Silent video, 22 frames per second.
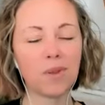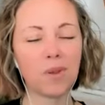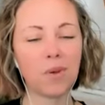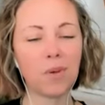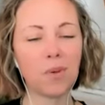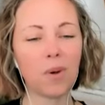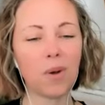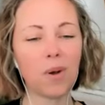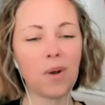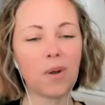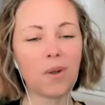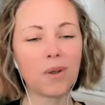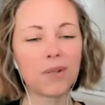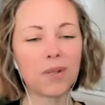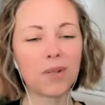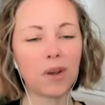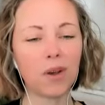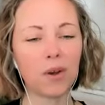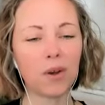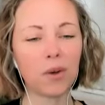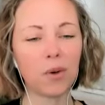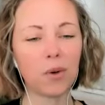you
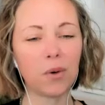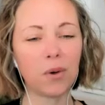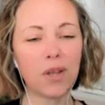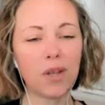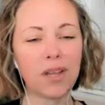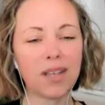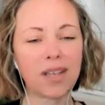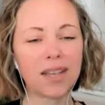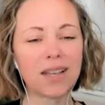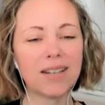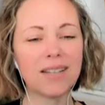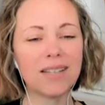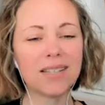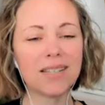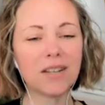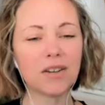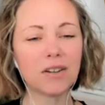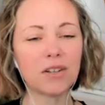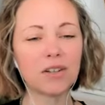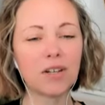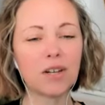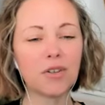also
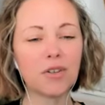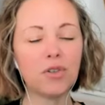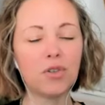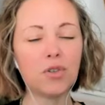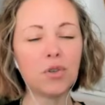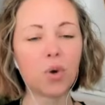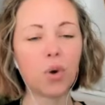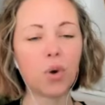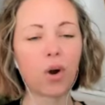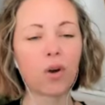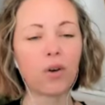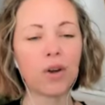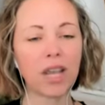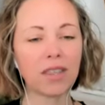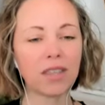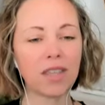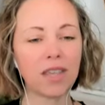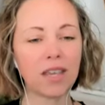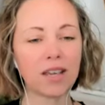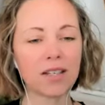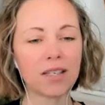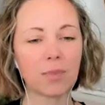consider adoring
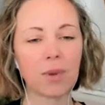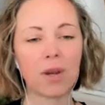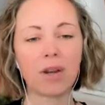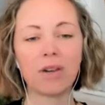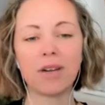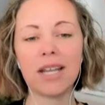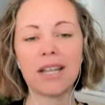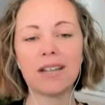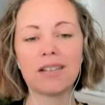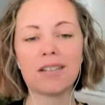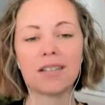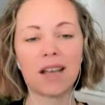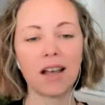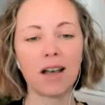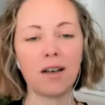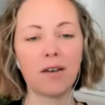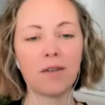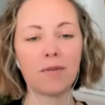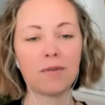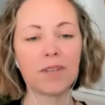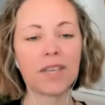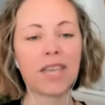the experience
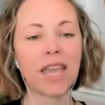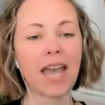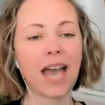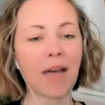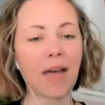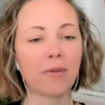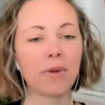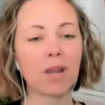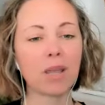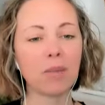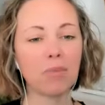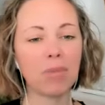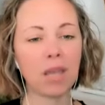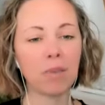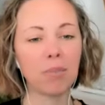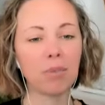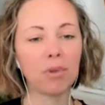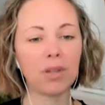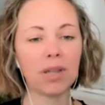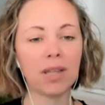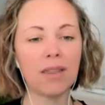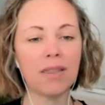of gathering
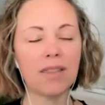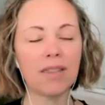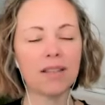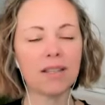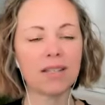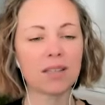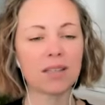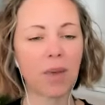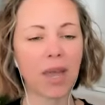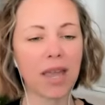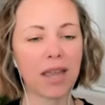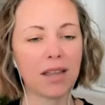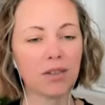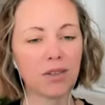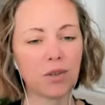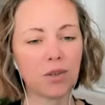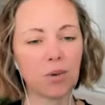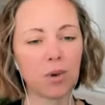people in this space.